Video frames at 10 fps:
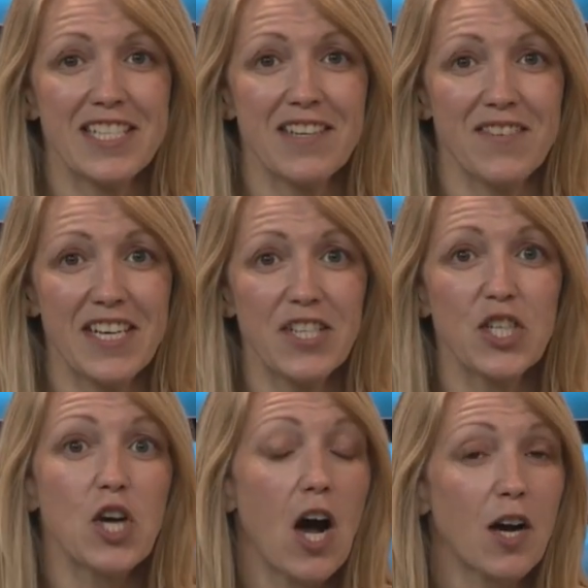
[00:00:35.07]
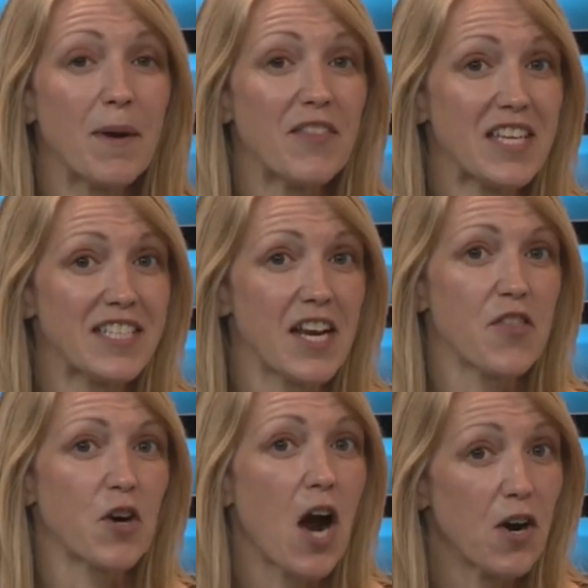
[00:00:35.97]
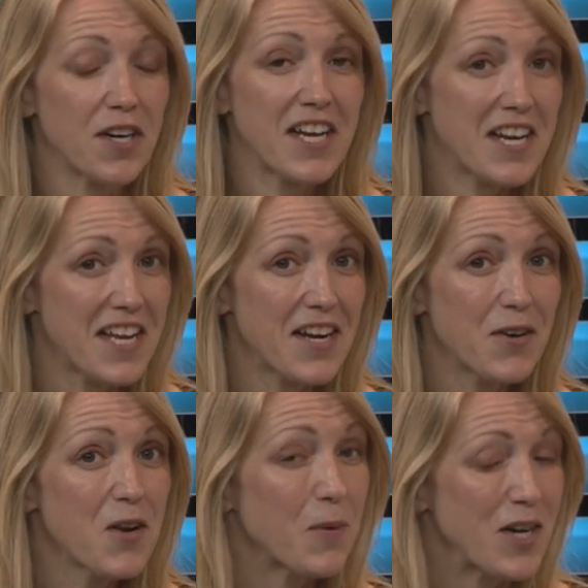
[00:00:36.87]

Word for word: TV to talk about these and other hard-hitting